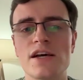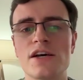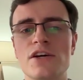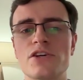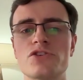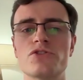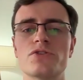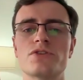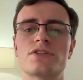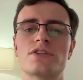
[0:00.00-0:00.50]

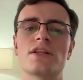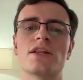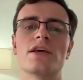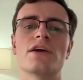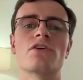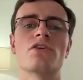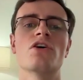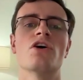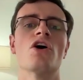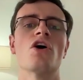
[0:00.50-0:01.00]
So it's
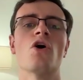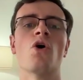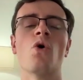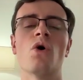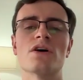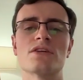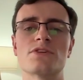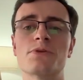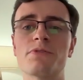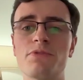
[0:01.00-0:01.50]
clear who
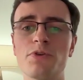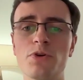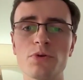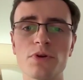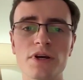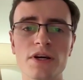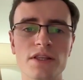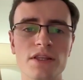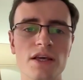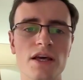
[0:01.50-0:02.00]
has reviewed
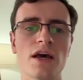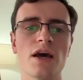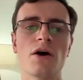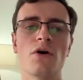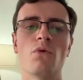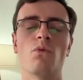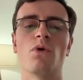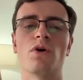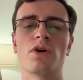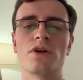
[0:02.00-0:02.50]
it,
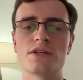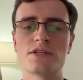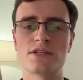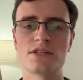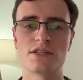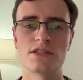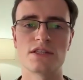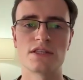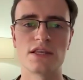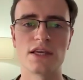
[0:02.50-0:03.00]
what
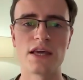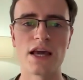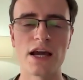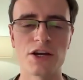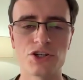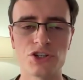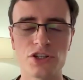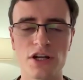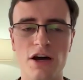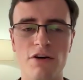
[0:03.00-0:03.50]
is the
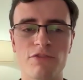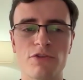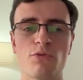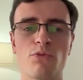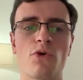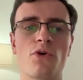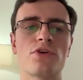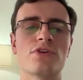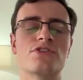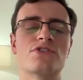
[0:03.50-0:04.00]
action
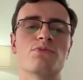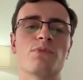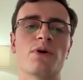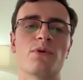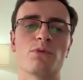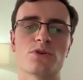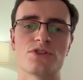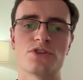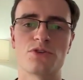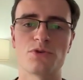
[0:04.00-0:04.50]
afterwards, when
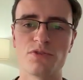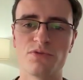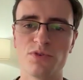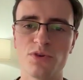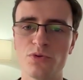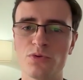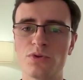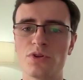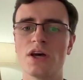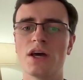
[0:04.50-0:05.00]
was it
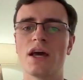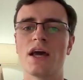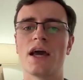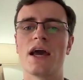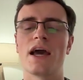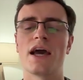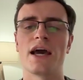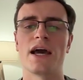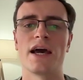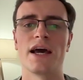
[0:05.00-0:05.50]
reviewed,
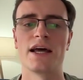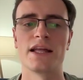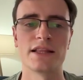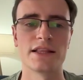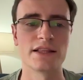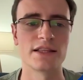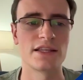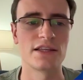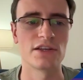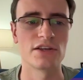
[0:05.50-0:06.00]

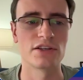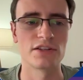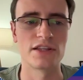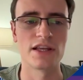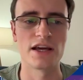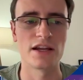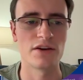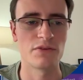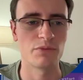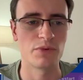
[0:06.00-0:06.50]
and
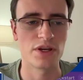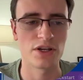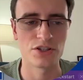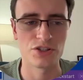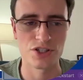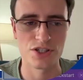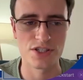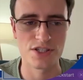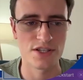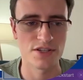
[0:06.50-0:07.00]
then we can
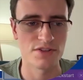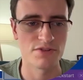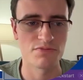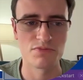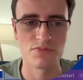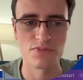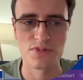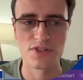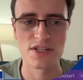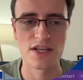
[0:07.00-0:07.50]
just
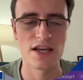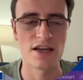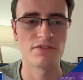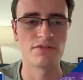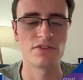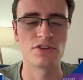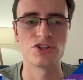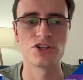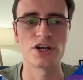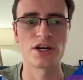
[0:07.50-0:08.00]
save
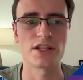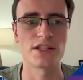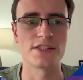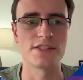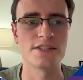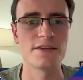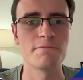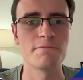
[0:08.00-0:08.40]
the checklist.